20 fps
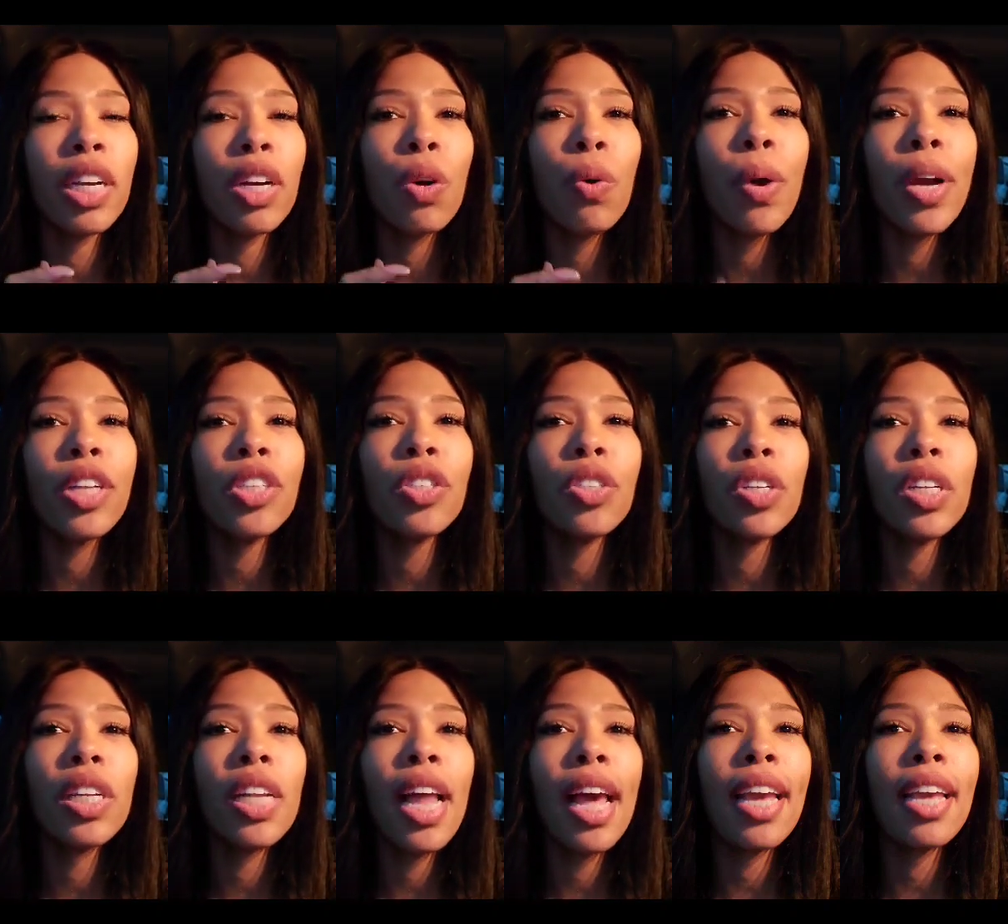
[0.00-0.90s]

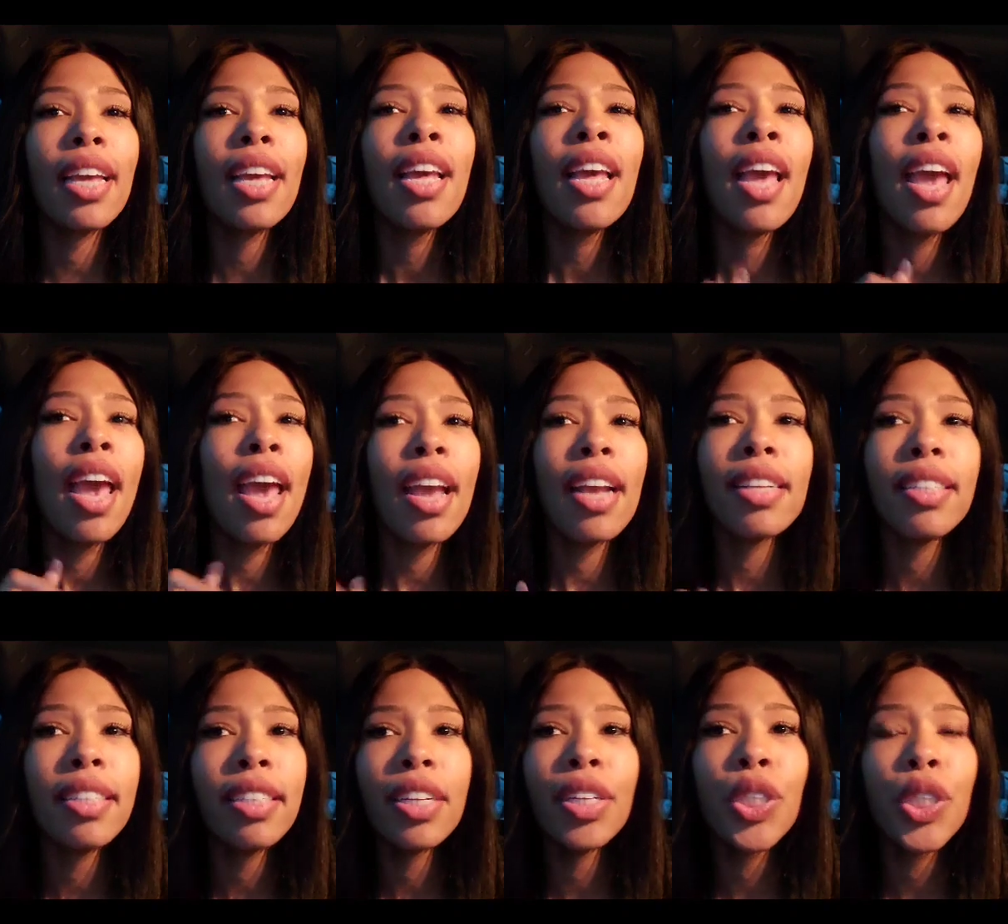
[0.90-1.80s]
question like, hey
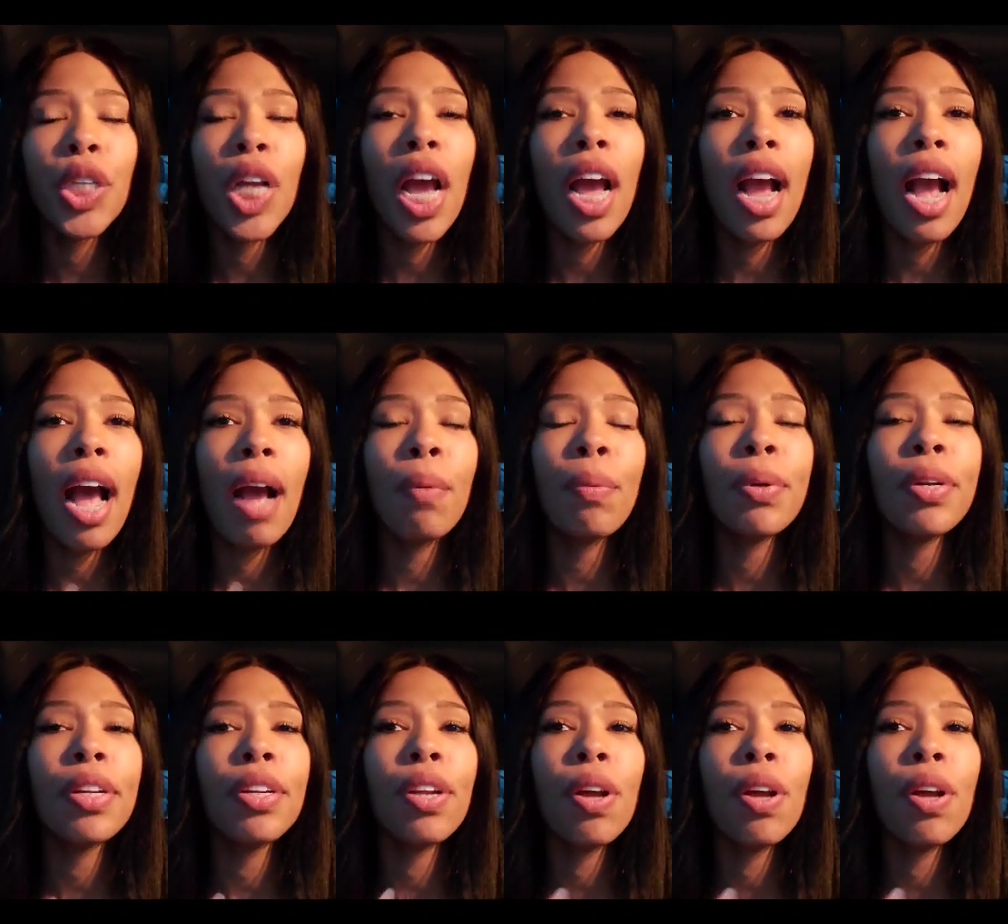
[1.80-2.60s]
Sunshine, I want to